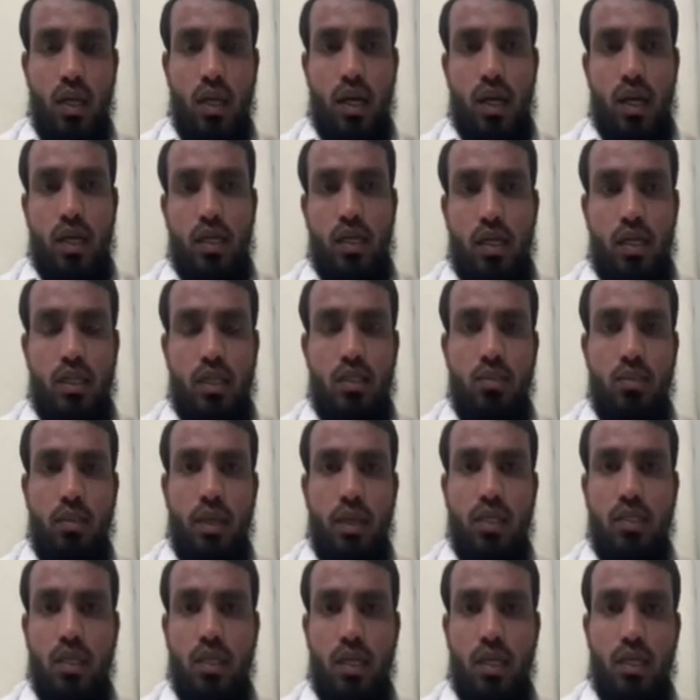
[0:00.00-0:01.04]
And it is
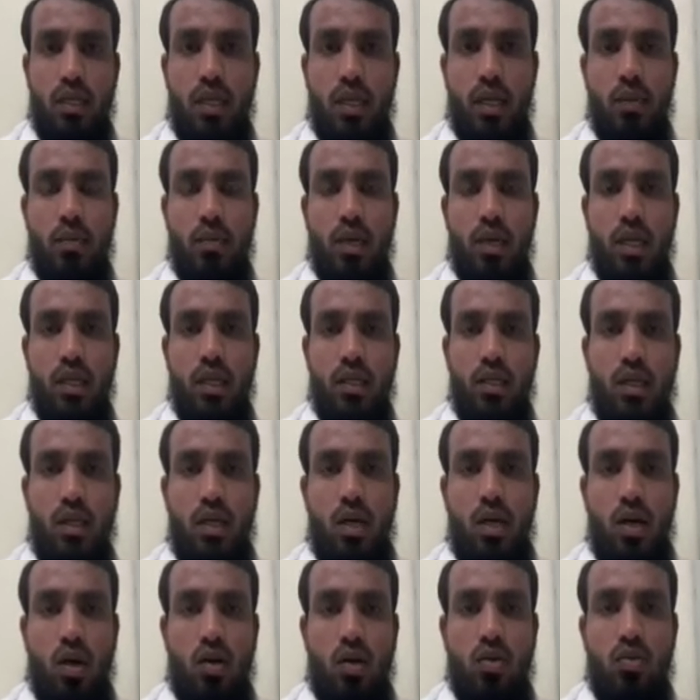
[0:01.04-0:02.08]
present namely
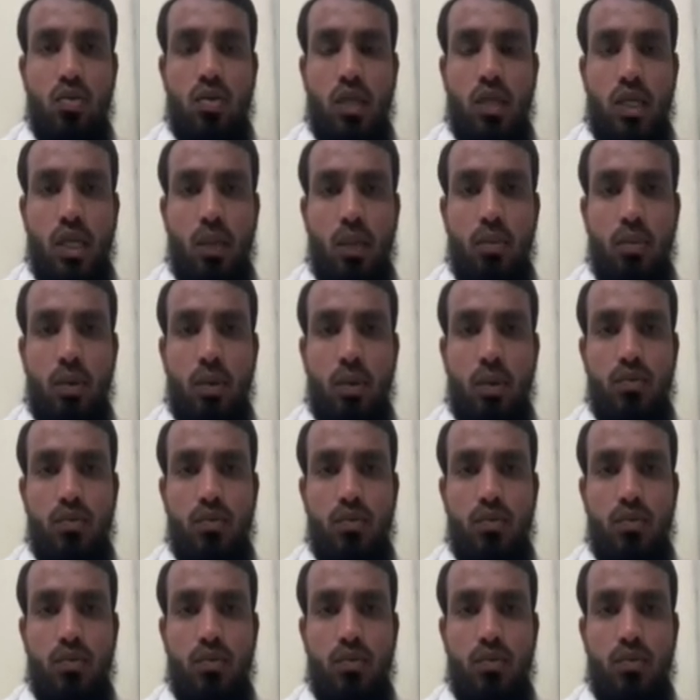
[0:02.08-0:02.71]
onto the tip of